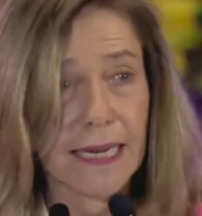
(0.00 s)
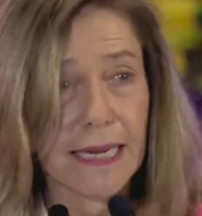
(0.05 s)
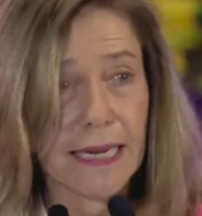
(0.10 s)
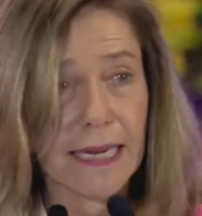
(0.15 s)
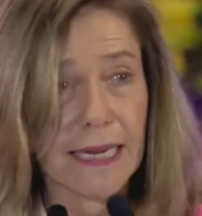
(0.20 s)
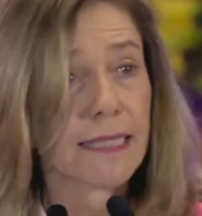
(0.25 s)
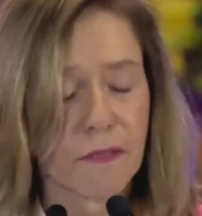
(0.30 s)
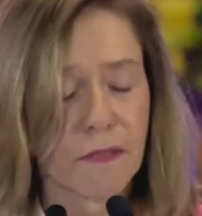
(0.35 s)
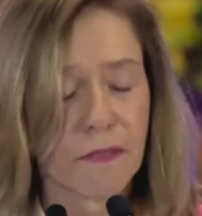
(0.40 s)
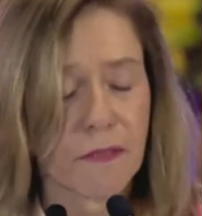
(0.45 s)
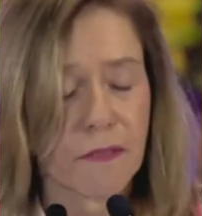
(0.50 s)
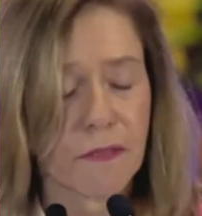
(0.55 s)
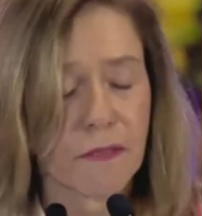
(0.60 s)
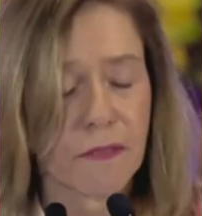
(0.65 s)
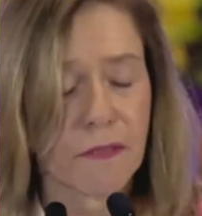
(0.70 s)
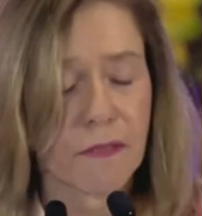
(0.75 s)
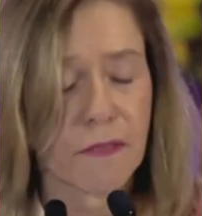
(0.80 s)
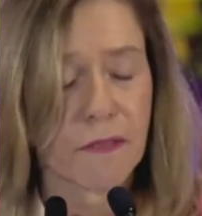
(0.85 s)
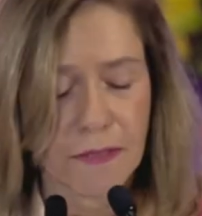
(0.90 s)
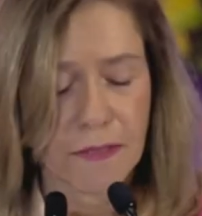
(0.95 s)
Last
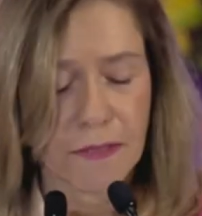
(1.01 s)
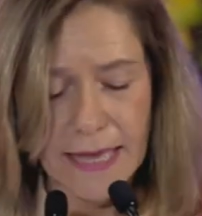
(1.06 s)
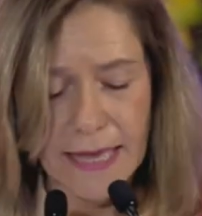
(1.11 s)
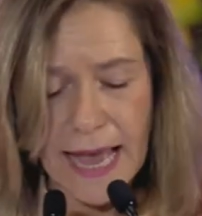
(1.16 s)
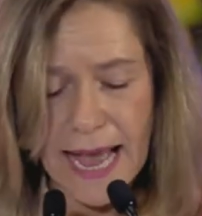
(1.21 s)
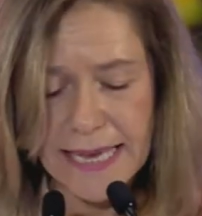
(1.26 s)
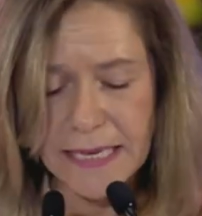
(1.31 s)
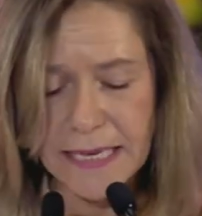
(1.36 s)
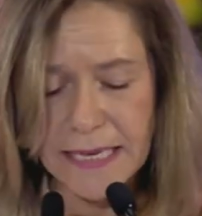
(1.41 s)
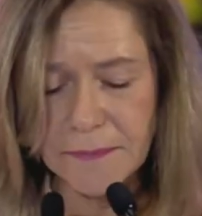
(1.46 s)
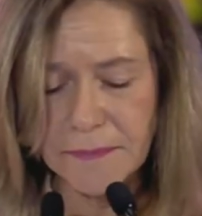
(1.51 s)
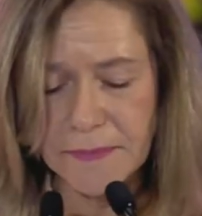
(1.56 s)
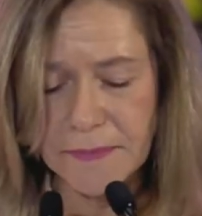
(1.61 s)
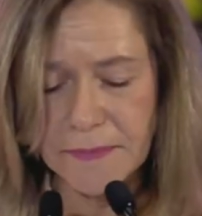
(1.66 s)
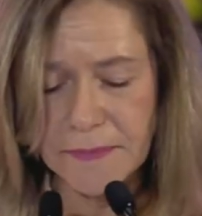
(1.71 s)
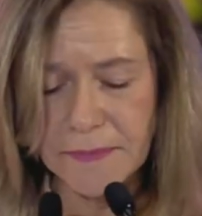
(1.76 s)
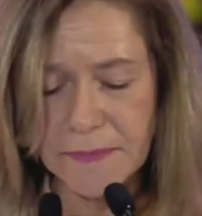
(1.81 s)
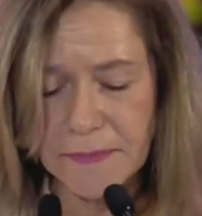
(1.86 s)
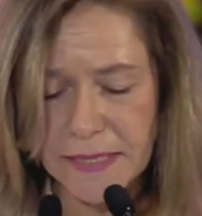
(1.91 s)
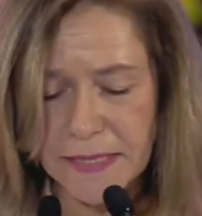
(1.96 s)
month,
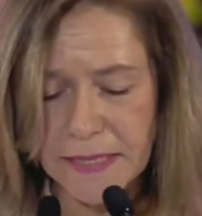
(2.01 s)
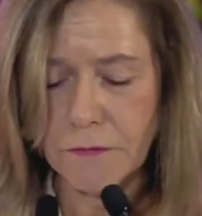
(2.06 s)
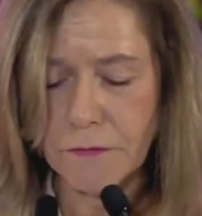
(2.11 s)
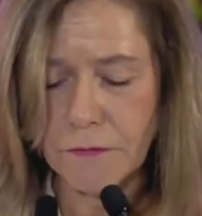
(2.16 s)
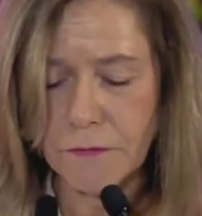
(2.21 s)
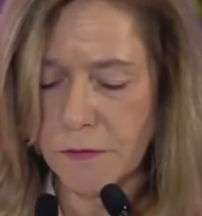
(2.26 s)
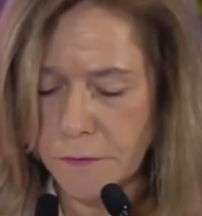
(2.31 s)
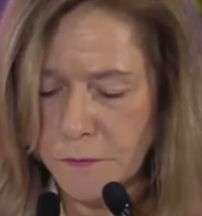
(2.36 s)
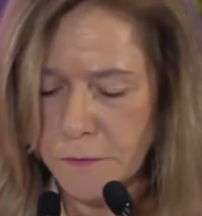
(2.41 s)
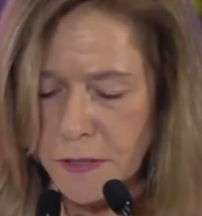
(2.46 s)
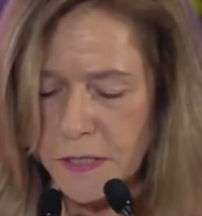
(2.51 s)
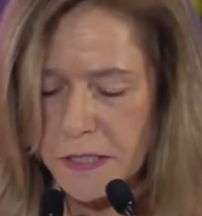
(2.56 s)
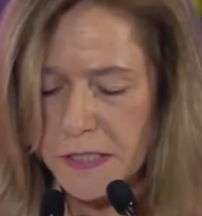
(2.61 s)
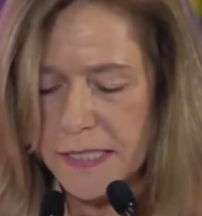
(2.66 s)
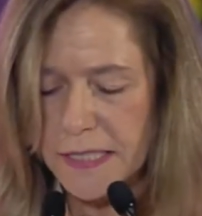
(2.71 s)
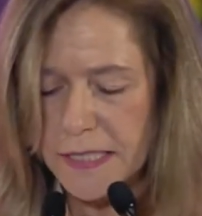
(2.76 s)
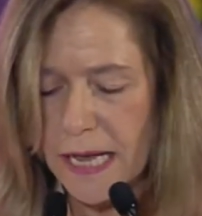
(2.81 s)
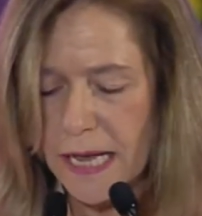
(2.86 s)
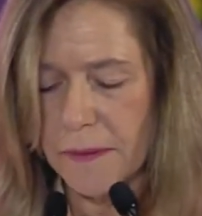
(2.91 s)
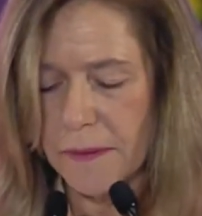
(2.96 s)
IMD, for the
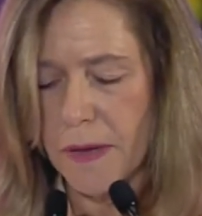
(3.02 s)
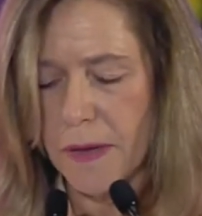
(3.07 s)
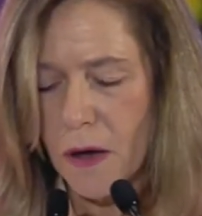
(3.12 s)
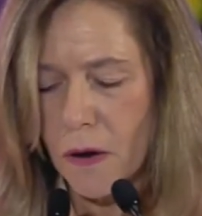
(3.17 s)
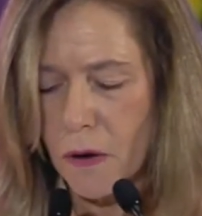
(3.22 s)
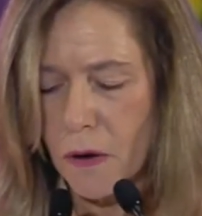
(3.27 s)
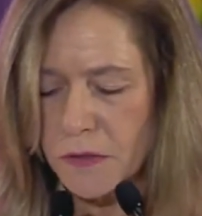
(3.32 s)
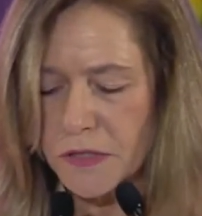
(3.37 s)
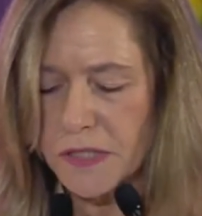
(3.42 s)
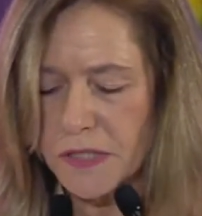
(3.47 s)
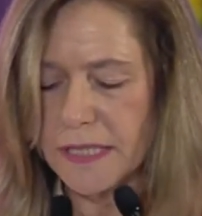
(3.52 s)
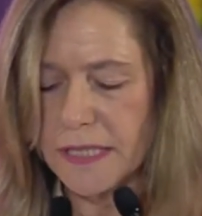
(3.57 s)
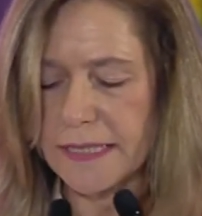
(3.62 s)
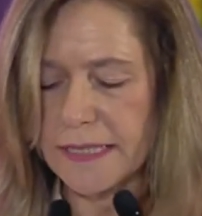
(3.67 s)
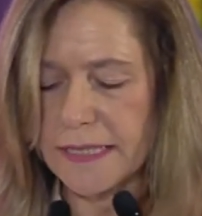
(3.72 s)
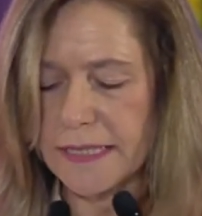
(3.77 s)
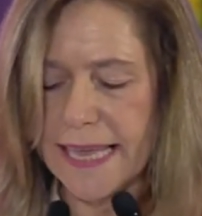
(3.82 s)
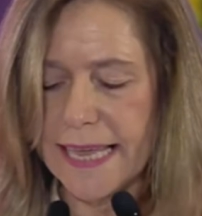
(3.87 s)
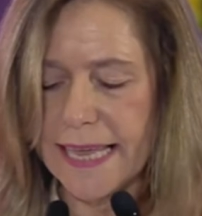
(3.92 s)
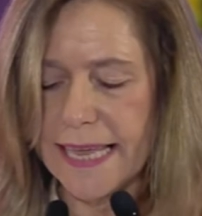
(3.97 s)
first time, hosted
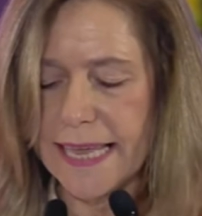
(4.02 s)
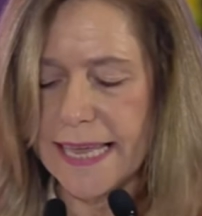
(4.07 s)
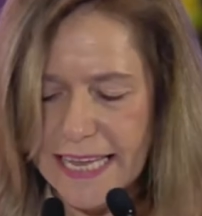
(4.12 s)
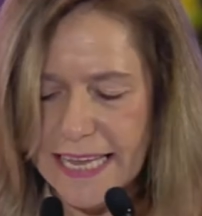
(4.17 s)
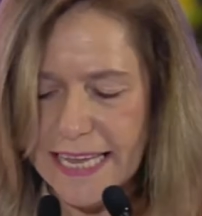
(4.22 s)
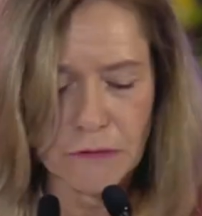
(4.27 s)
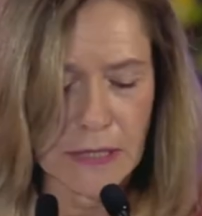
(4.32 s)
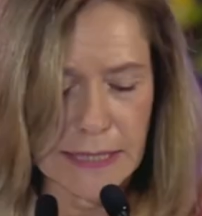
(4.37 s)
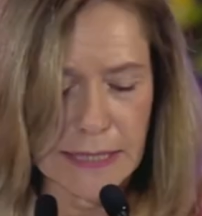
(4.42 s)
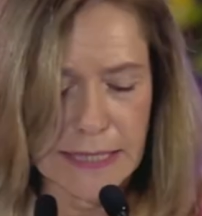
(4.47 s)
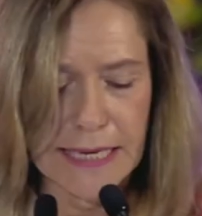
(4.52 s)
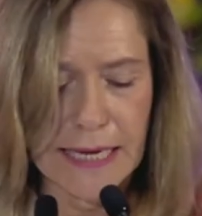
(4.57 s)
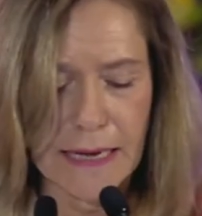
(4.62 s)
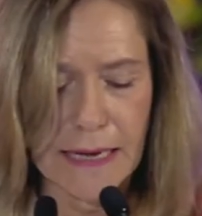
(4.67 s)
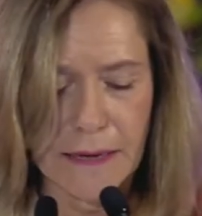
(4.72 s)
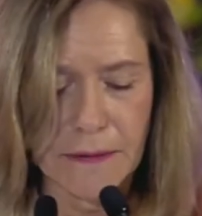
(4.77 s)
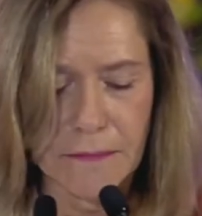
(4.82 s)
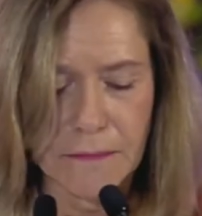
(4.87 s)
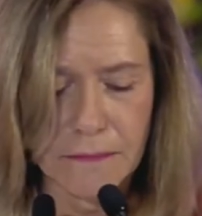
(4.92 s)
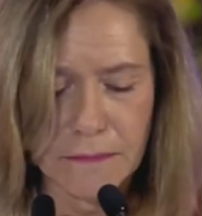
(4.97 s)
the
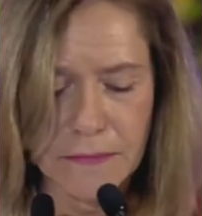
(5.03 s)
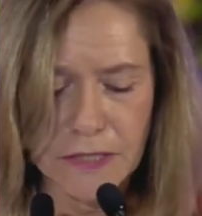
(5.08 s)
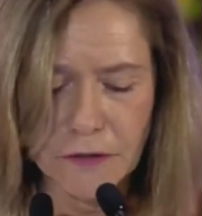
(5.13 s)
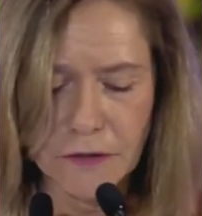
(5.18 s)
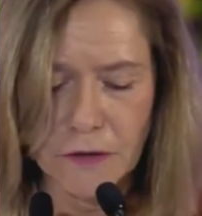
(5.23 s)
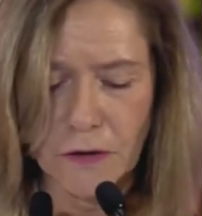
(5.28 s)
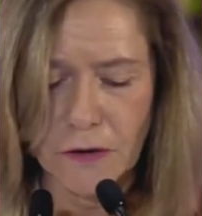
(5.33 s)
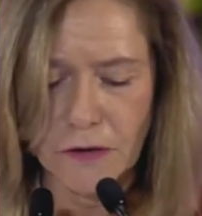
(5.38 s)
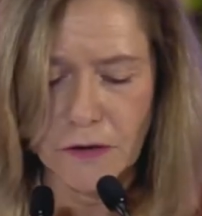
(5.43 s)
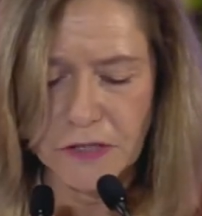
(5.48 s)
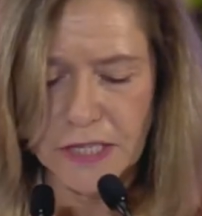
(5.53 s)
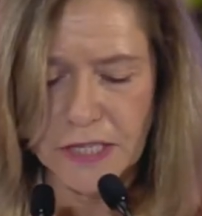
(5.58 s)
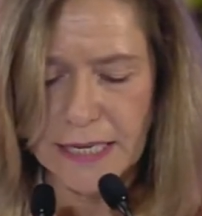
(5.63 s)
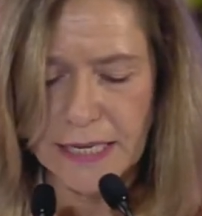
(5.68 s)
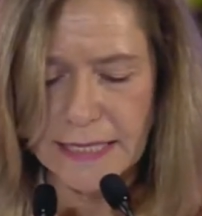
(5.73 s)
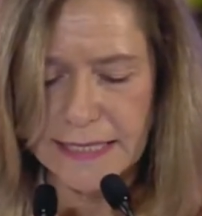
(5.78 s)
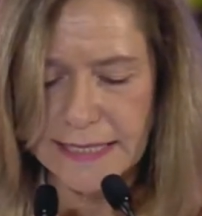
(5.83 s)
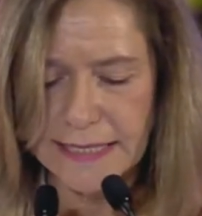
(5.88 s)
Asia-Oceania Meteorological